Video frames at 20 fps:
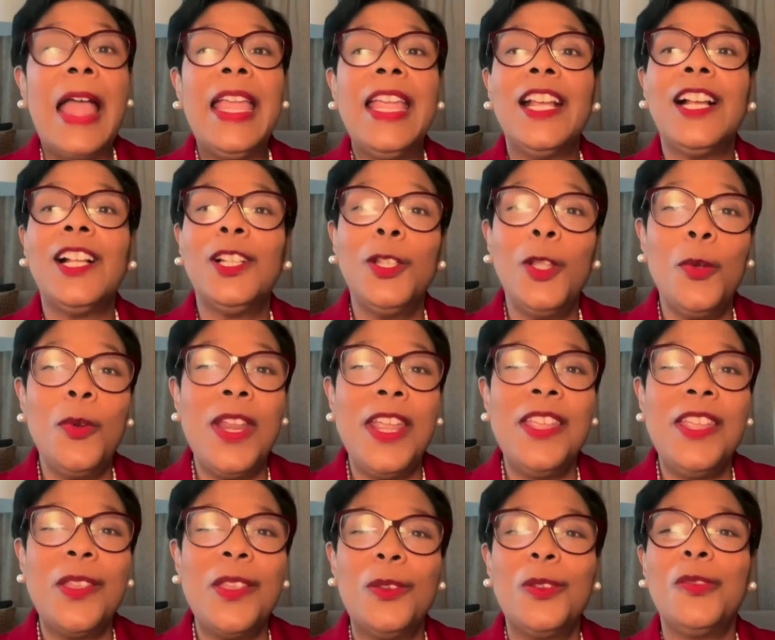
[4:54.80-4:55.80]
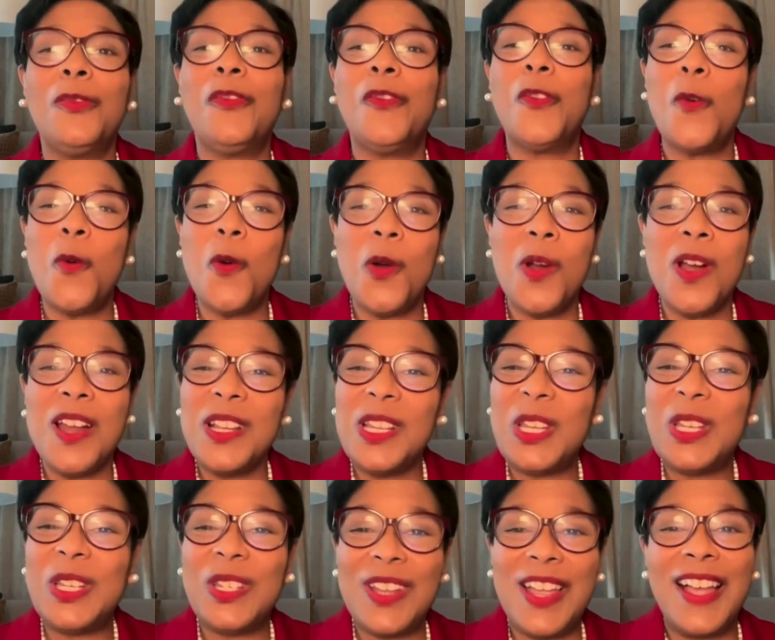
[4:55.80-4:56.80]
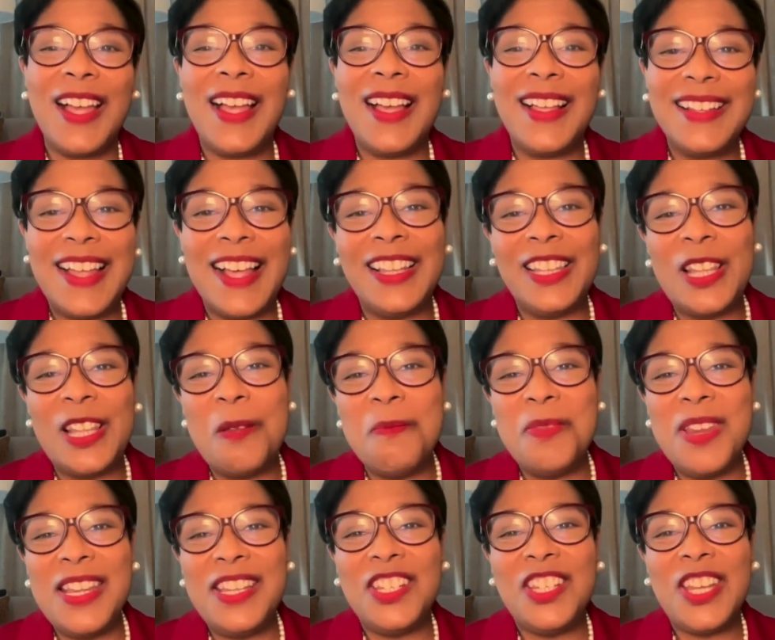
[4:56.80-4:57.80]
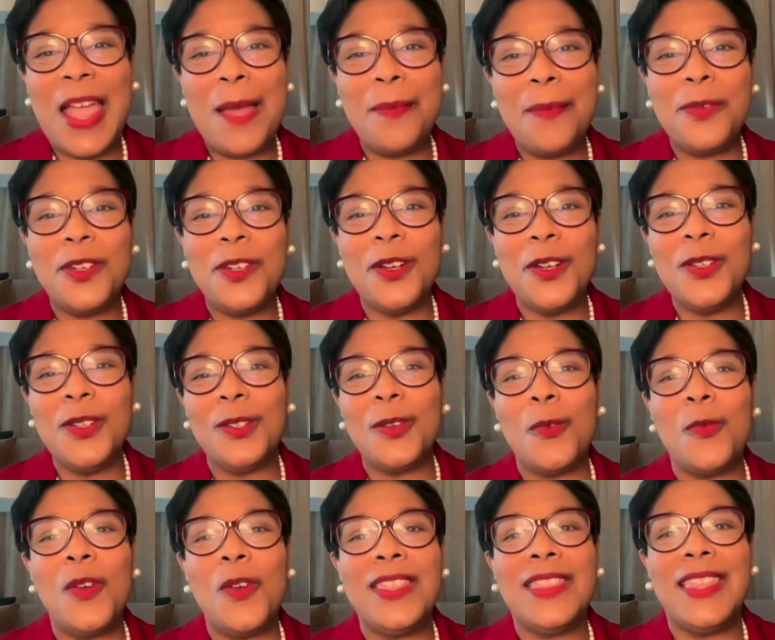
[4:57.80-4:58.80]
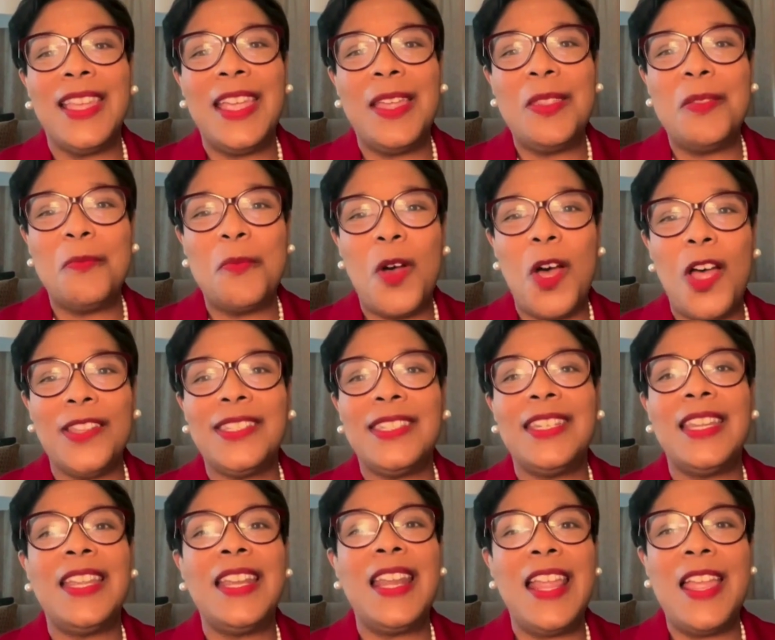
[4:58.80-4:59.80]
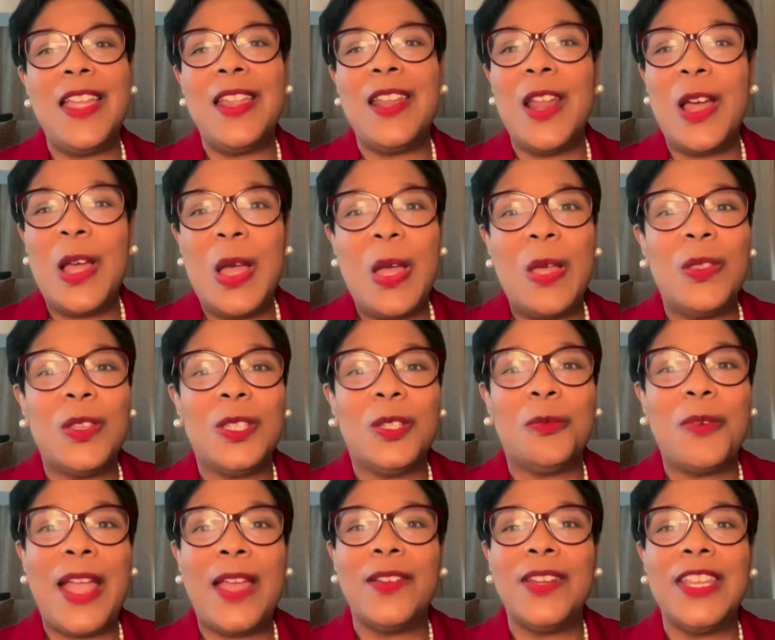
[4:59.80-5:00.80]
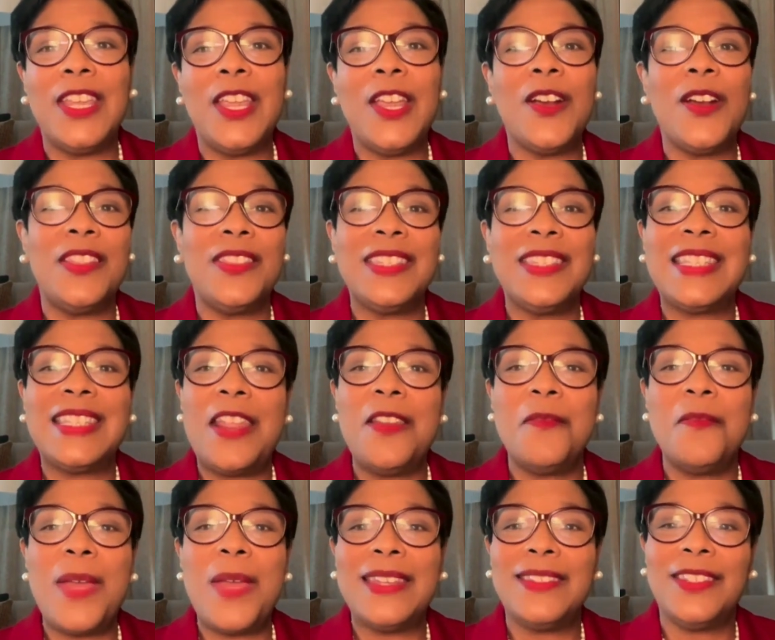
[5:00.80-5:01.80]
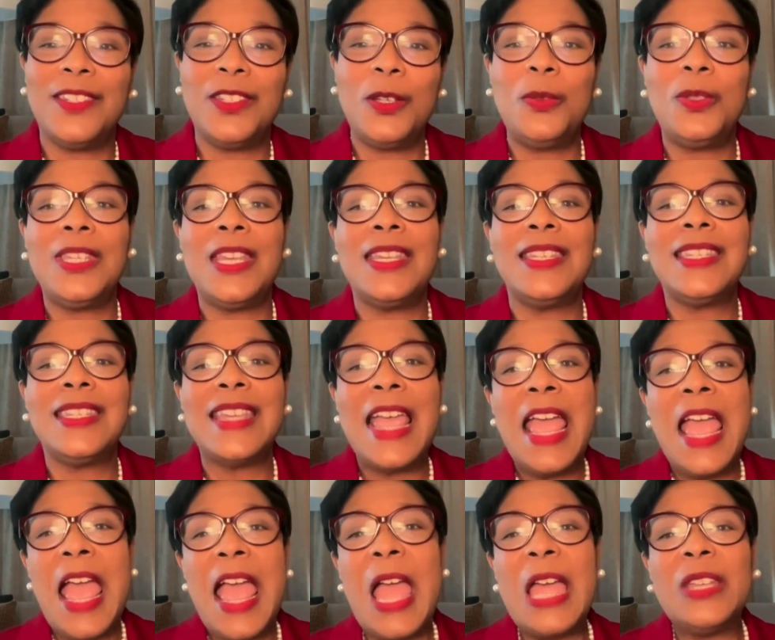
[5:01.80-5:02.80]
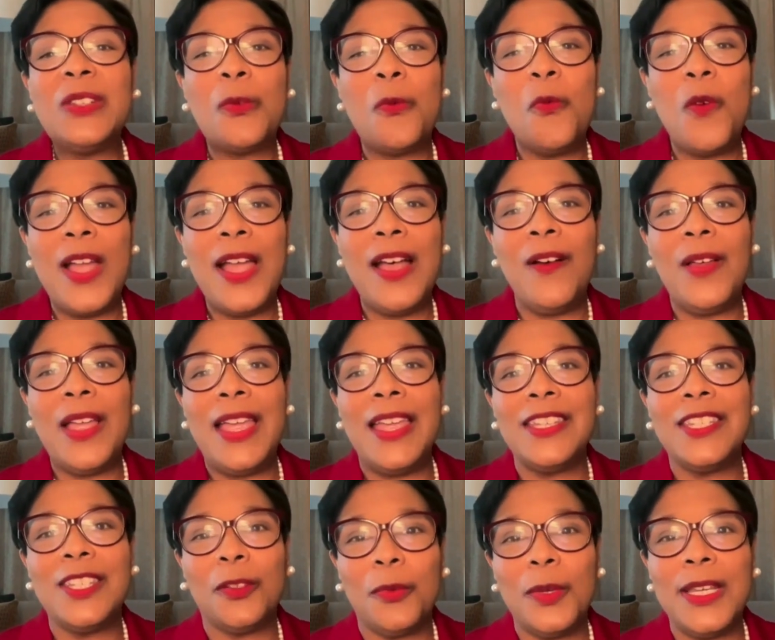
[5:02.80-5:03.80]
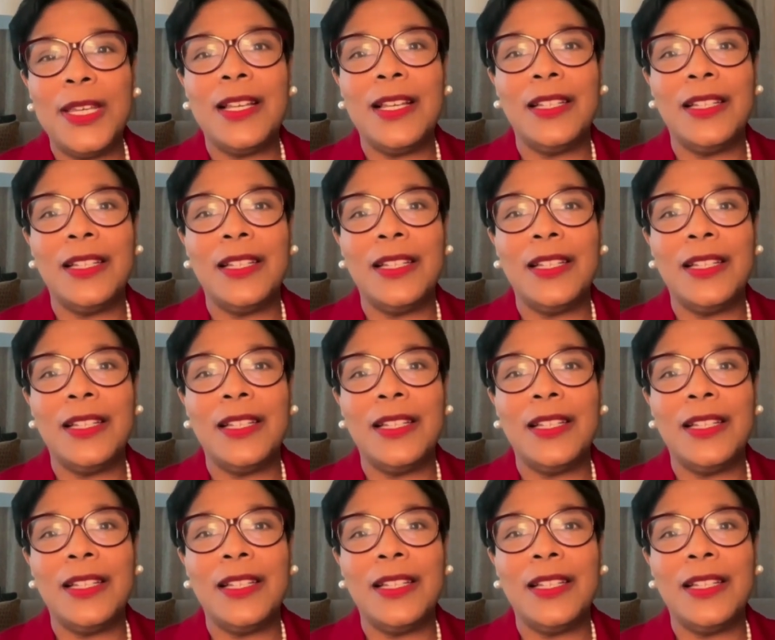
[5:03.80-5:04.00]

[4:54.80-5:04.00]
including those four alumni chapters within Boston and the surrounding area in the state of Massachusetts, as well as three